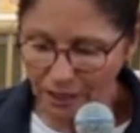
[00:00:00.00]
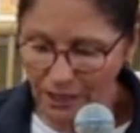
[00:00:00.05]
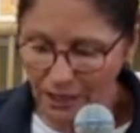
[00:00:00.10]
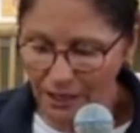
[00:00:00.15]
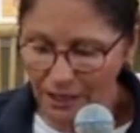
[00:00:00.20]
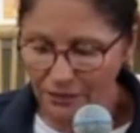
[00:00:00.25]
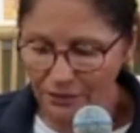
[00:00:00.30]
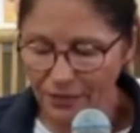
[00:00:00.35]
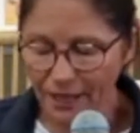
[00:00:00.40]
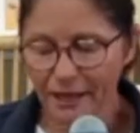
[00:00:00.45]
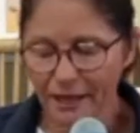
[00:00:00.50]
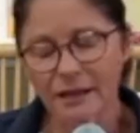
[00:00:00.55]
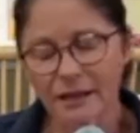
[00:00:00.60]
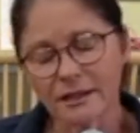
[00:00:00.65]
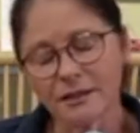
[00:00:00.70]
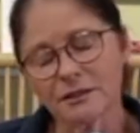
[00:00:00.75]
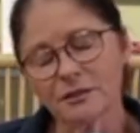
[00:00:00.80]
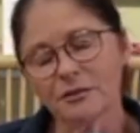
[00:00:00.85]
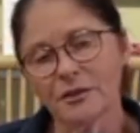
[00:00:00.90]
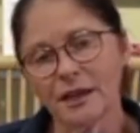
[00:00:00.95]
that
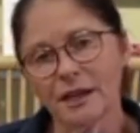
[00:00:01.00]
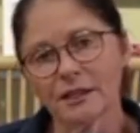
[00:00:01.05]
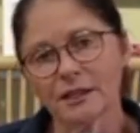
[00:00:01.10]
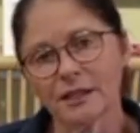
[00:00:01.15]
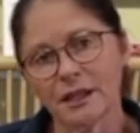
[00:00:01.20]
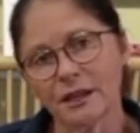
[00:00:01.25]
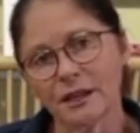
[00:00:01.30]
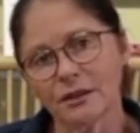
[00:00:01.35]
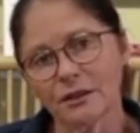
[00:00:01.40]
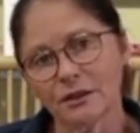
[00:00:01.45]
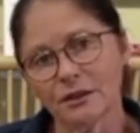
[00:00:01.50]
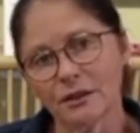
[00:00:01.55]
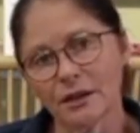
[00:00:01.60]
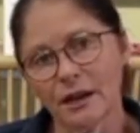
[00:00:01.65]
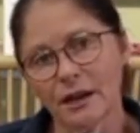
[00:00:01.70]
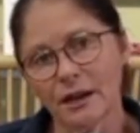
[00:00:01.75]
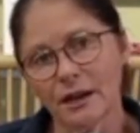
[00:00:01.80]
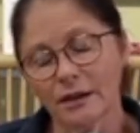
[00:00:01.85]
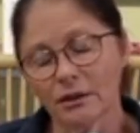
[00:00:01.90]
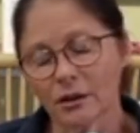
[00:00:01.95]
as affecting,
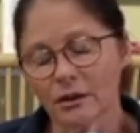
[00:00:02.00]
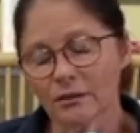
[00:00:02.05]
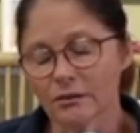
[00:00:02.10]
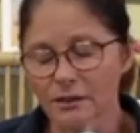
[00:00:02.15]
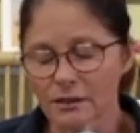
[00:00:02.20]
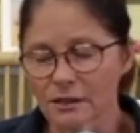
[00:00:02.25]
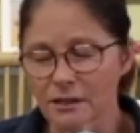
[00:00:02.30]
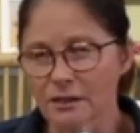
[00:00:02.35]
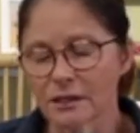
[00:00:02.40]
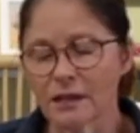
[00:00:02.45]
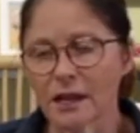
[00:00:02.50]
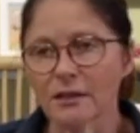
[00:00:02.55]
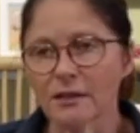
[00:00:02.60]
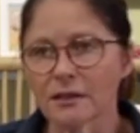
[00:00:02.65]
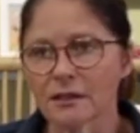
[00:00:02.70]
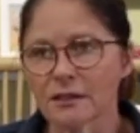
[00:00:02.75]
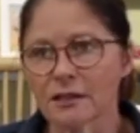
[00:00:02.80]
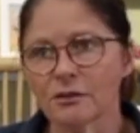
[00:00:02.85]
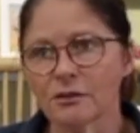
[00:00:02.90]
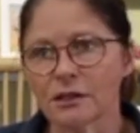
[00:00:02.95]
uh, and I, this is
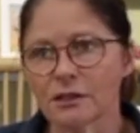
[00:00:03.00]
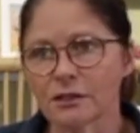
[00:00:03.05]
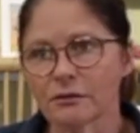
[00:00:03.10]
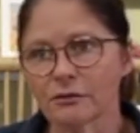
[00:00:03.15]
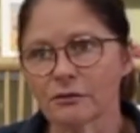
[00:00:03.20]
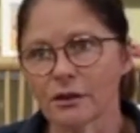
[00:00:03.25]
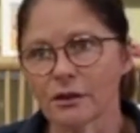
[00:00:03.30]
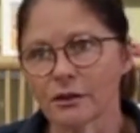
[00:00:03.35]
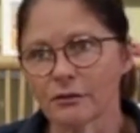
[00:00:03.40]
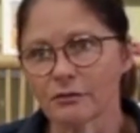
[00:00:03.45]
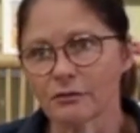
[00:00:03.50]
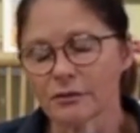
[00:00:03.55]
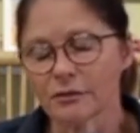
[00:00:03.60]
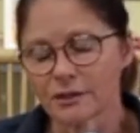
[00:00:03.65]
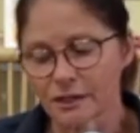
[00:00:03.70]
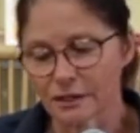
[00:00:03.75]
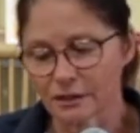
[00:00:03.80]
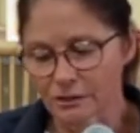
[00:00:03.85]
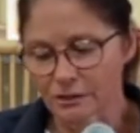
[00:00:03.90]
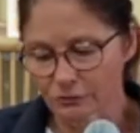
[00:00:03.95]
another series of, of,
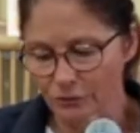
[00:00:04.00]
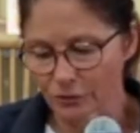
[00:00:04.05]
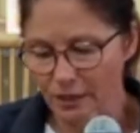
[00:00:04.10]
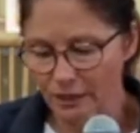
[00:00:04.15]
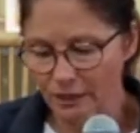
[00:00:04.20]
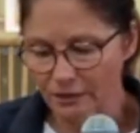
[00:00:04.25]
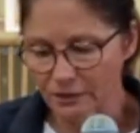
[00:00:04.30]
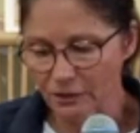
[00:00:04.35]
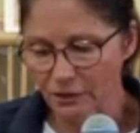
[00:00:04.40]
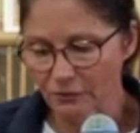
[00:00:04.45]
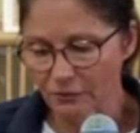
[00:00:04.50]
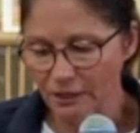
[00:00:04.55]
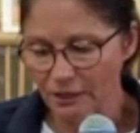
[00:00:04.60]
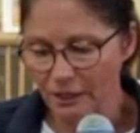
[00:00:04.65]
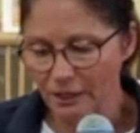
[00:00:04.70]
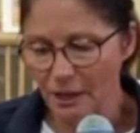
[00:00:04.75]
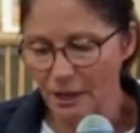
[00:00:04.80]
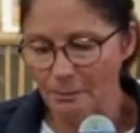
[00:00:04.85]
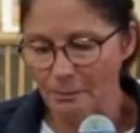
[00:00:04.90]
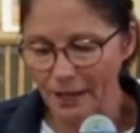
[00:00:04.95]
sets of readings that I've
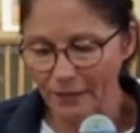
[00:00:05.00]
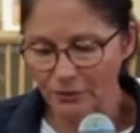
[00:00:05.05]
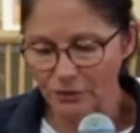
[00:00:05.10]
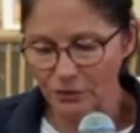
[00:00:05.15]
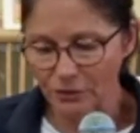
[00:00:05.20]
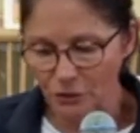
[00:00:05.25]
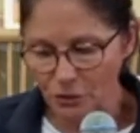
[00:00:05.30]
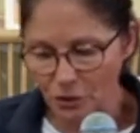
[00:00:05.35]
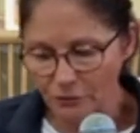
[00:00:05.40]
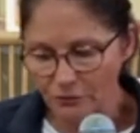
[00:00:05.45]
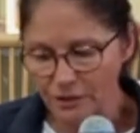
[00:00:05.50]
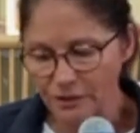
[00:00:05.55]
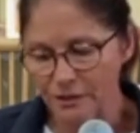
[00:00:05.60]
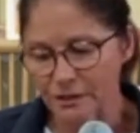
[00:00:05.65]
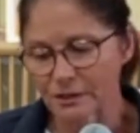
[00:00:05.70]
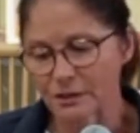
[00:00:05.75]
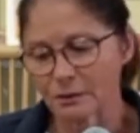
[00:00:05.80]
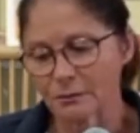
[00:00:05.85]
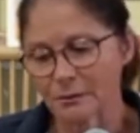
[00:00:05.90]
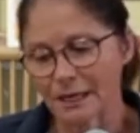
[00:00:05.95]
done about the nervous
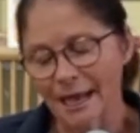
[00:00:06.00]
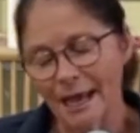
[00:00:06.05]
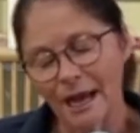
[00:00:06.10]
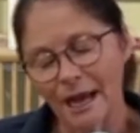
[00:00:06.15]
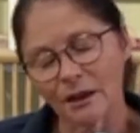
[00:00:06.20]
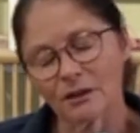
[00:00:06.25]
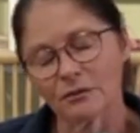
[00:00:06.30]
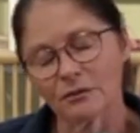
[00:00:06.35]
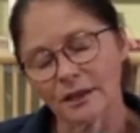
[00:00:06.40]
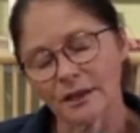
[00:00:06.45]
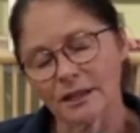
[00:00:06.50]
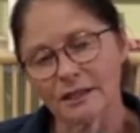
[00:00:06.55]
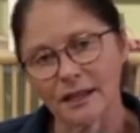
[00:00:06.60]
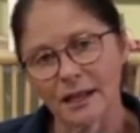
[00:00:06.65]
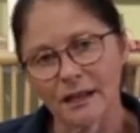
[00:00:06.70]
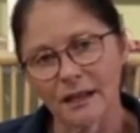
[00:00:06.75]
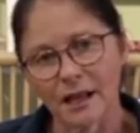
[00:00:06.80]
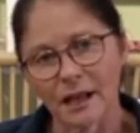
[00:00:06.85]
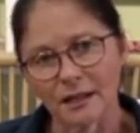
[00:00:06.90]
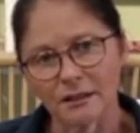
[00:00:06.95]
system and how it affects
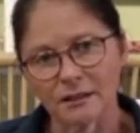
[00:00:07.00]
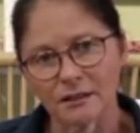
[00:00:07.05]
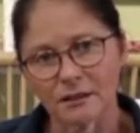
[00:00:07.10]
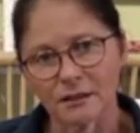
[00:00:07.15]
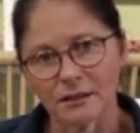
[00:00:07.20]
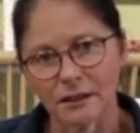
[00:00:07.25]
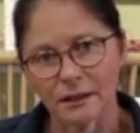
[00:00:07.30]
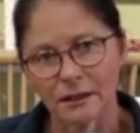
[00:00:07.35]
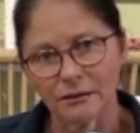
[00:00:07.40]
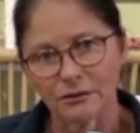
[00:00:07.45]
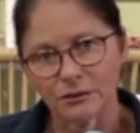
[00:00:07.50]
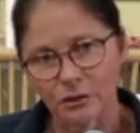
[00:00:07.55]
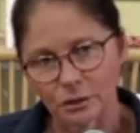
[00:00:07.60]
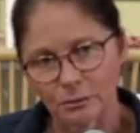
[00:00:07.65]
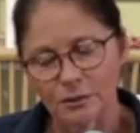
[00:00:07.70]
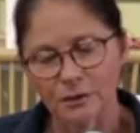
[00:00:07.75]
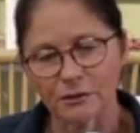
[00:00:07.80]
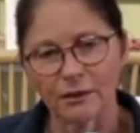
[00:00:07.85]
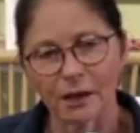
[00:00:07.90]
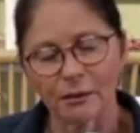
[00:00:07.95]
our, us in, in,
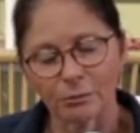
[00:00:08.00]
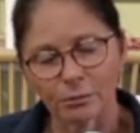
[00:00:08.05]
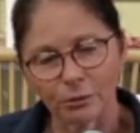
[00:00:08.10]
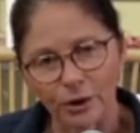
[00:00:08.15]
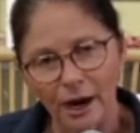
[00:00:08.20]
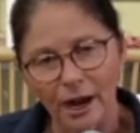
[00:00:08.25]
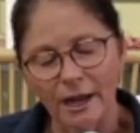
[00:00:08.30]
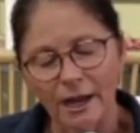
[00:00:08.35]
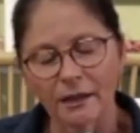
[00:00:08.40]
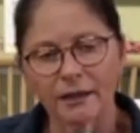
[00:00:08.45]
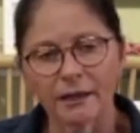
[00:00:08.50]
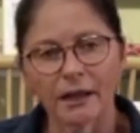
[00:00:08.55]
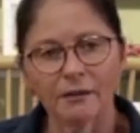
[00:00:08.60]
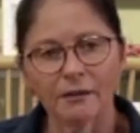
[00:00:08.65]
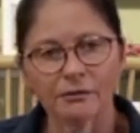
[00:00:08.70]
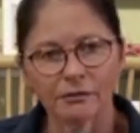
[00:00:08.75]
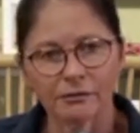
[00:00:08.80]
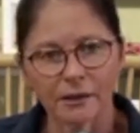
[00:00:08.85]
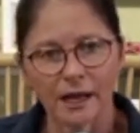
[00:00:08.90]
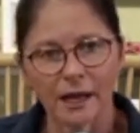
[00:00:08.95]
terms of our brain and
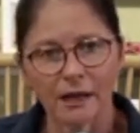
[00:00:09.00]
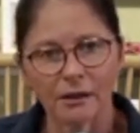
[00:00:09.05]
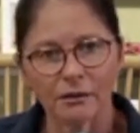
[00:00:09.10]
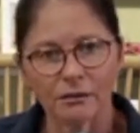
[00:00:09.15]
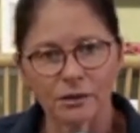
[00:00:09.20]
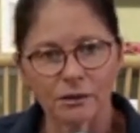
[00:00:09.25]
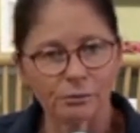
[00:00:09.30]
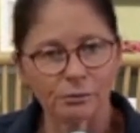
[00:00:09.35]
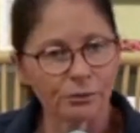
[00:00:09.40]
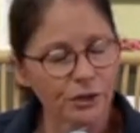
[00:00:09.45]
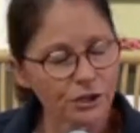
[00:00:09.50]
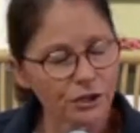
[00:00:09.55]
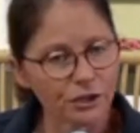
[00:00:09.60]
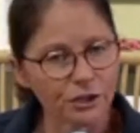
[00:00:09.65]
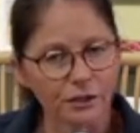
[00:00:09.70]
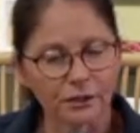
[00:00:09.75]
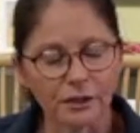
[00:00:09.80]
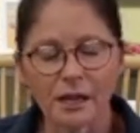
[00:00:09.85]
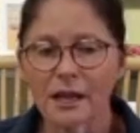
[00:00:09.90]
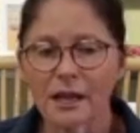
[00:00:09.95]
our, our
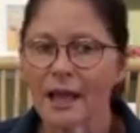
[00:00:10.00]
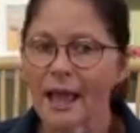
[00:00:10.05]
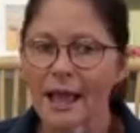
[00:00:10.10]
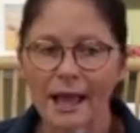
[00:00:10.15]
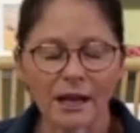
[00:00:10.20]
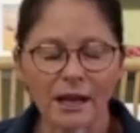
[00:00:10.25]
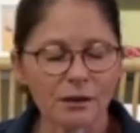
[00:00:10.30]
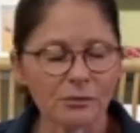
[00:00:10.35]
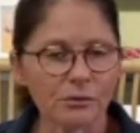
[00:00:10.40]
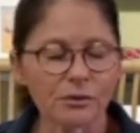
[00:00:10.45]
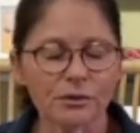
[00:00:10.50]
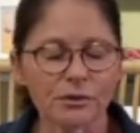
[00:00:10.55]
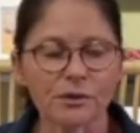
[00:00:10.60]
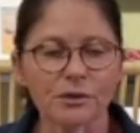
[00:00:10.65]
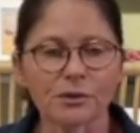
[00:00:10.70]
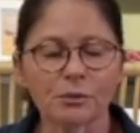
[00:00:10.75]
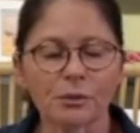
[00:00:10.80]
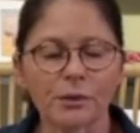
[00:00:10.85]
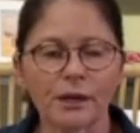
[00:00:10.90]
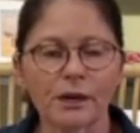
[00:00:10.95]
depression, animals
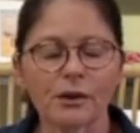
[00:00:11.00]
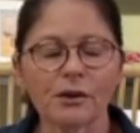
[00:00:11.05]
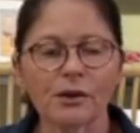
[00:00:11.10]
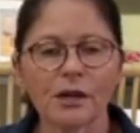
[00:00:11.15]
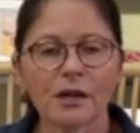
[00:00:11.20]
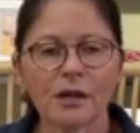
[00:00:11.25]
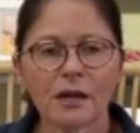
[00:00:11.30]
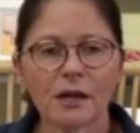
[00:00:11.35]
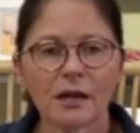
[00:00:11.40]
as well.